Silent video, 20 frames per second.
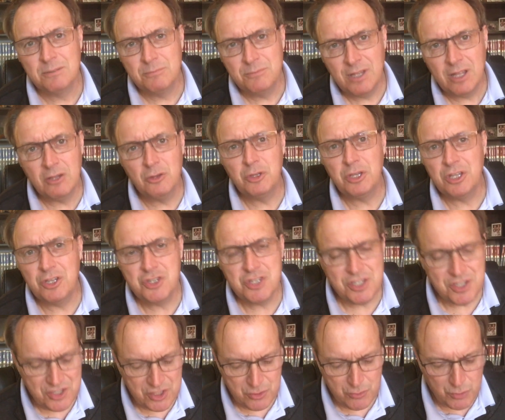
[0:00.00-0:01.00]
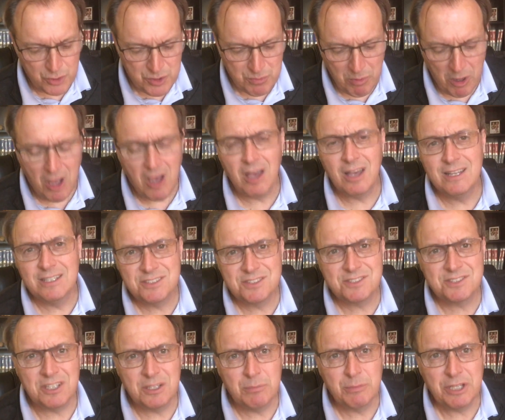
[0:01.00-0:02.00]
Now look at Jesus'
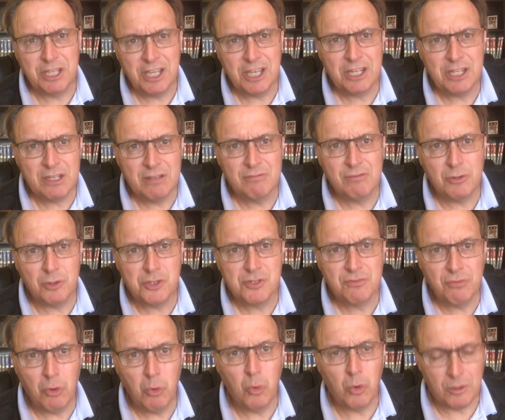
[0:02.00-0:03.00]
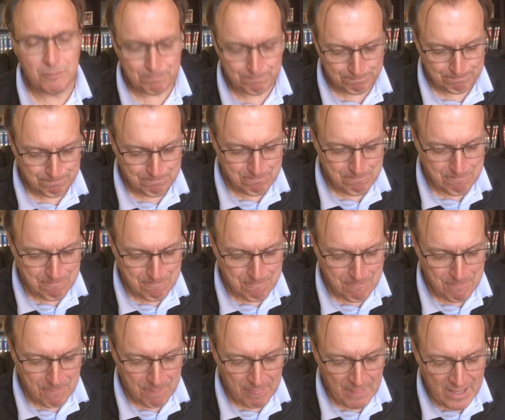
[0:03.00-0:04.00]
response uh, beginning in verse 4.
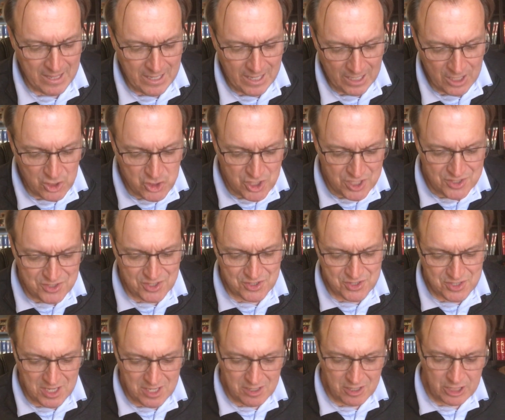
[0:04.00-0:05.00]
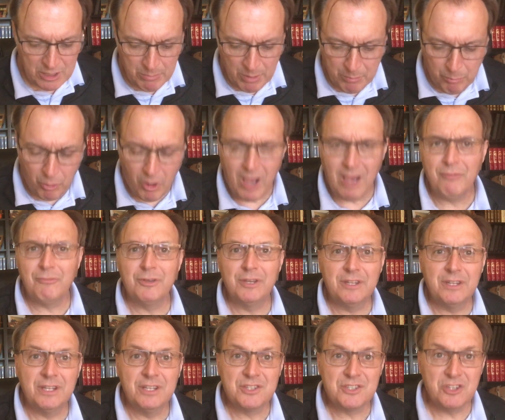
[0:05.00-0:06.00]
And Jesus said to them, A
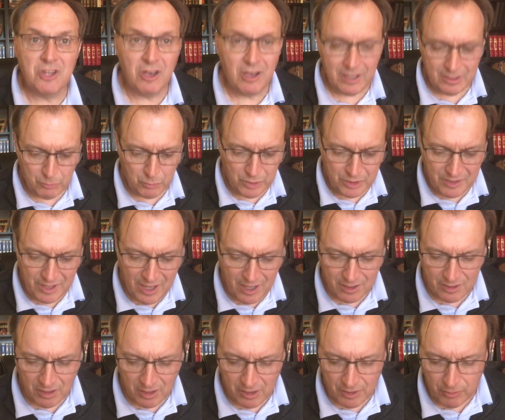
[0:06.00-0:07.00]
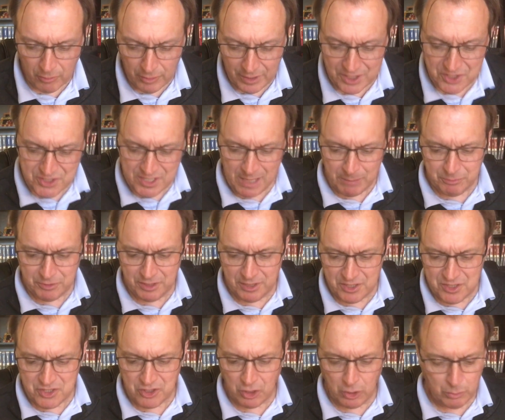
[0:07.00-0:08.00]
prophet is not without honor except in
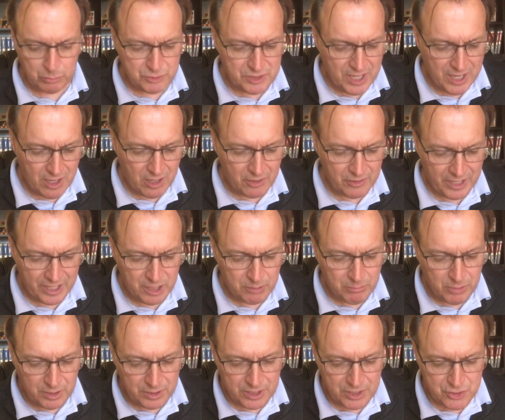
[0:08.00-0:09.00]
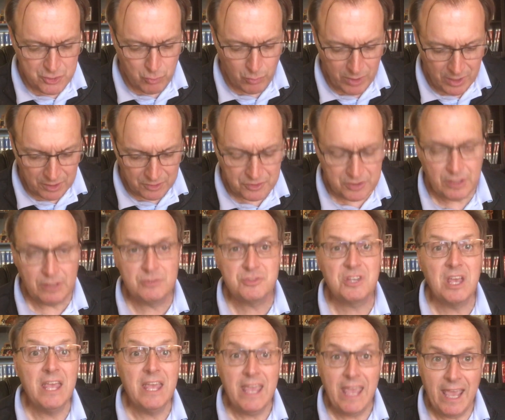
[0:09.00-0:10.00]
his hometown and among his relatives
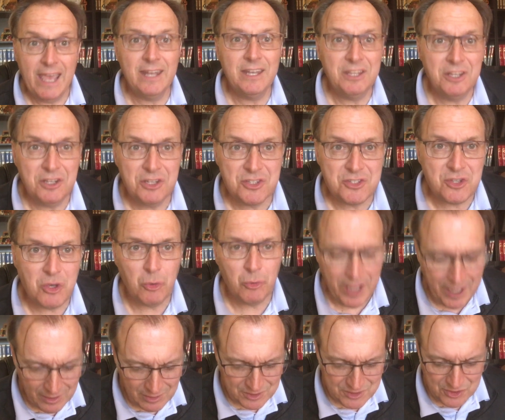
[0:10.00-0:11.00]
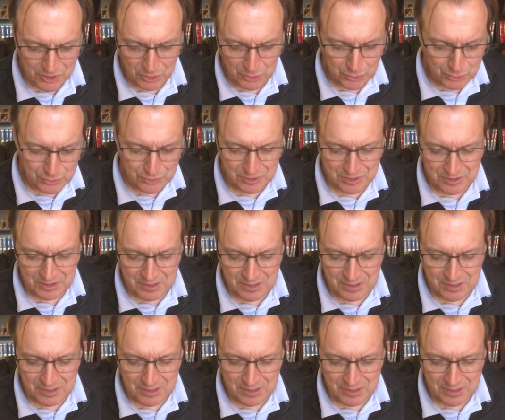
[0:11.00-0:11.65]
and in his own household.